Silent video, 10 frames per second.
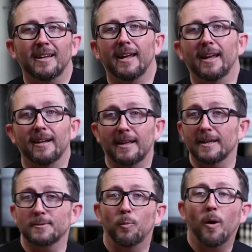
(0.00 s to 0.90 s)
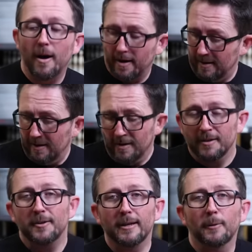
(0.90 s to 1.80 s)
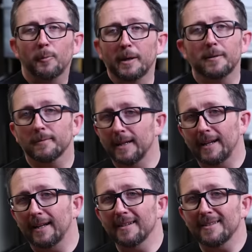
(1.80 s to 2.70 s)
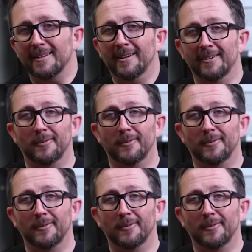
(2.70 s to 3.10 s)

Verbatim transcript: and that's why you get weird readings